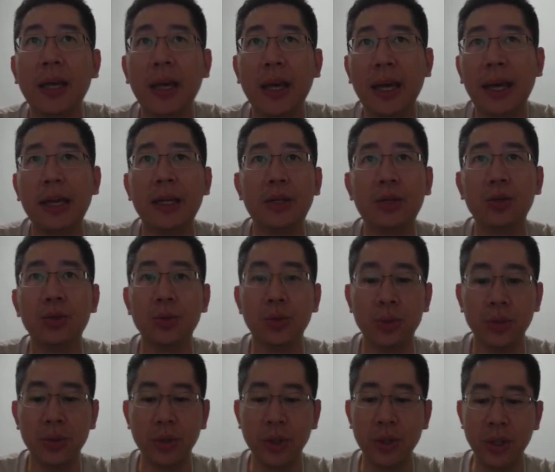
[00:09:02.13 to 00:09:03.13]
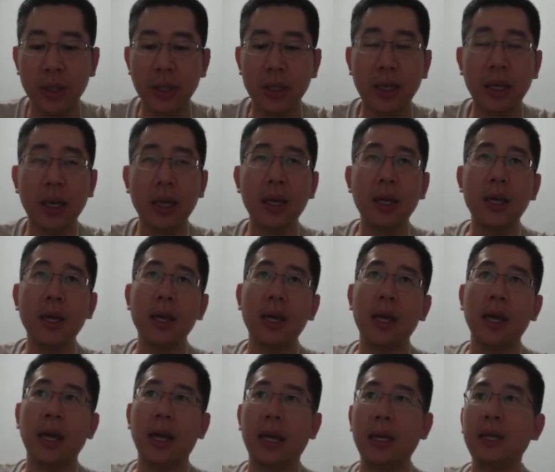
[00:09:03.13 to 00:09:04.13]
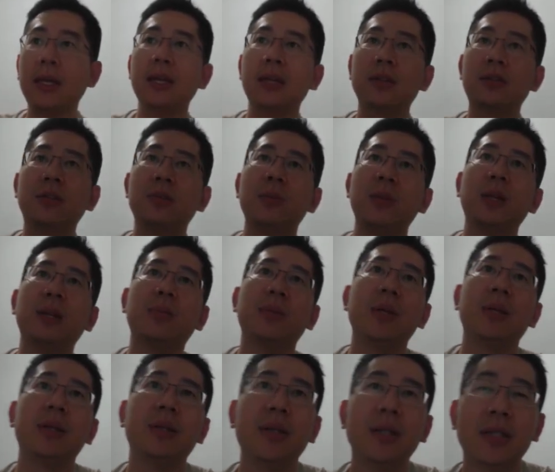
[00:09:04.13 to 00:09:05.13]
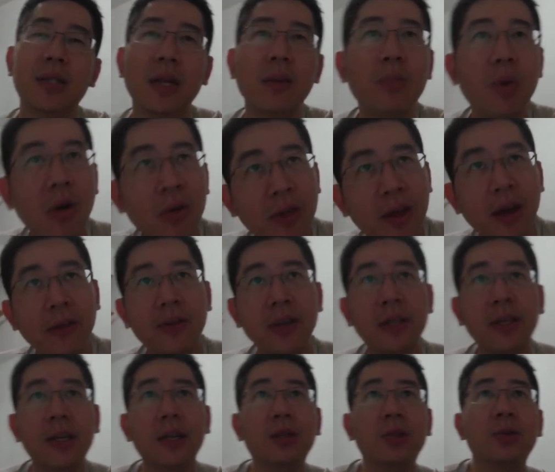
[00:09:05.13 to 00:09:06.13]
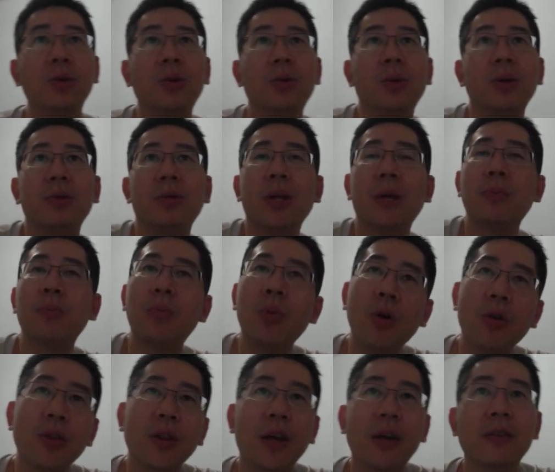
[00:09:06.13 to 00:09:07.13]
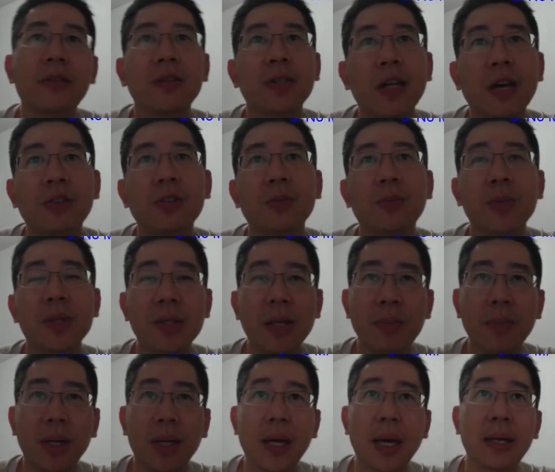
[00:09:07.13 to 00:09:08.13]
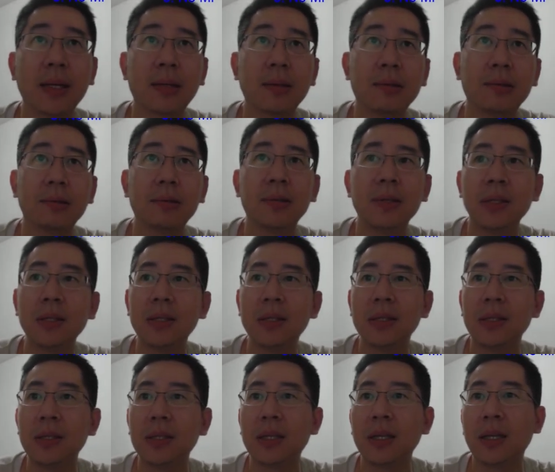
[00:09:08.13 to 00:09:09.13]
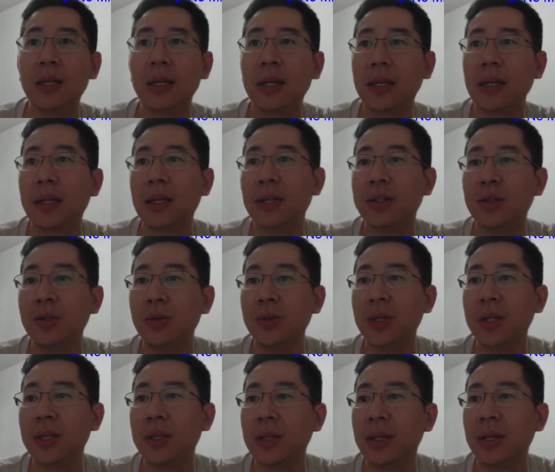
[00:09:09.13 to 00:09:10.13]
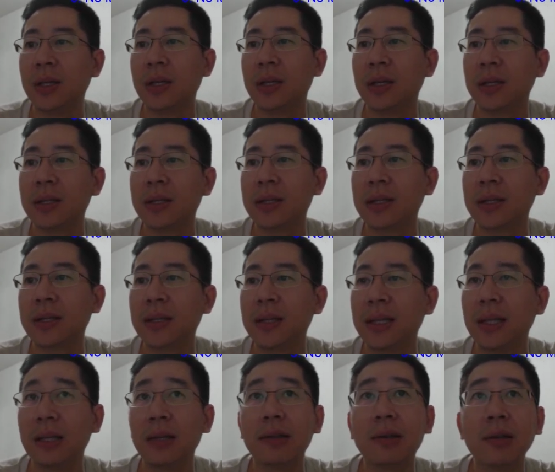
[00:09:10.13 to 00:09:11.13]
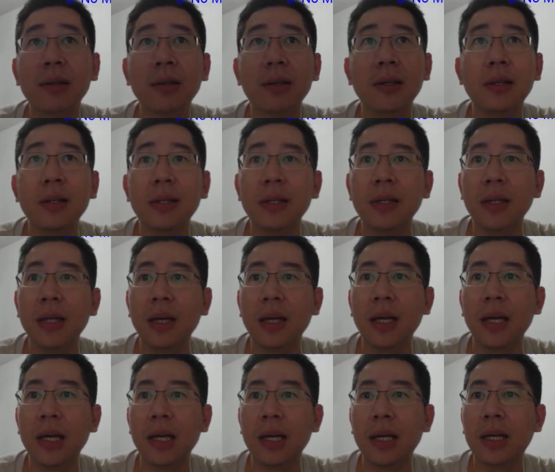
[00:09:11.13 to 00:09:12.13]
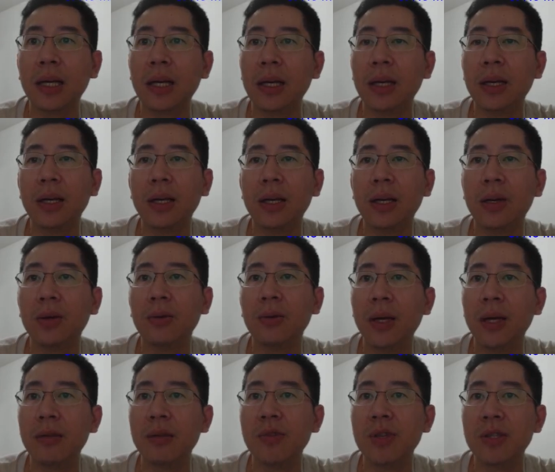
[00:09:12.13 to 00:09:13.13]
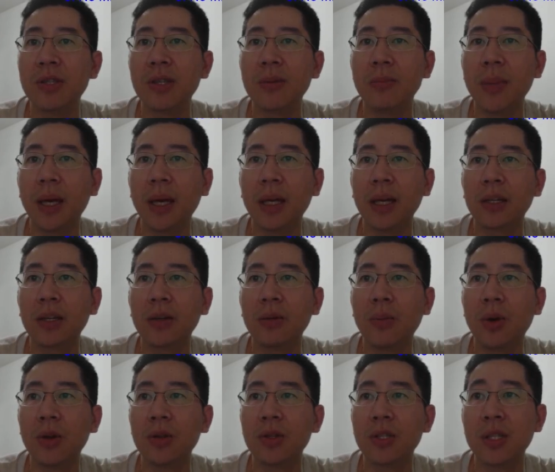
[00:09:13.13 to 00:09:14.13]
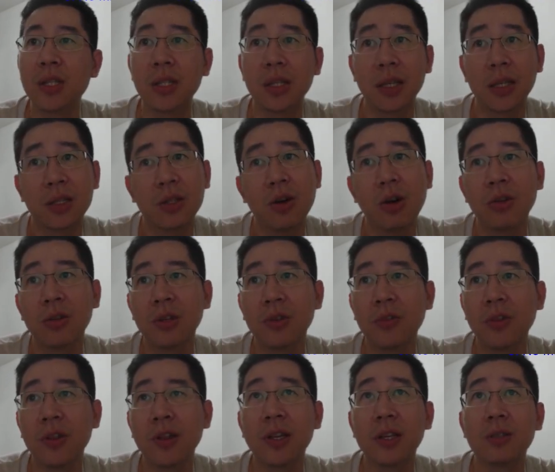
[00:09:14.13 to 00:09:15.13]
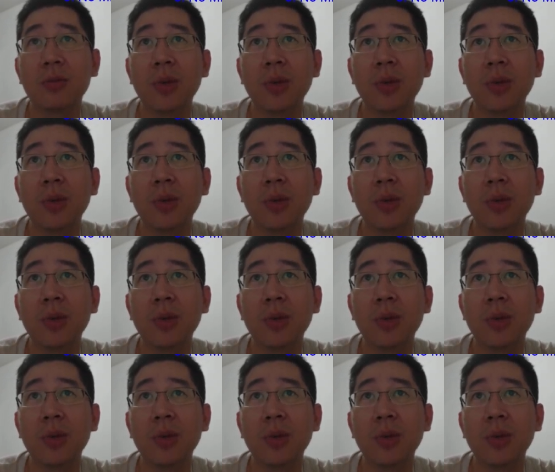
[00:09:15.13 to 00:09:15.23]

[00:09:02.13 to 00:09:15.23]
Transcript: A2? Okay, and here are the similar abilities. They both have innate dual wield. They both have this 100% mechanical unit killer. Where is it? Mechanical monsters. It's called different things.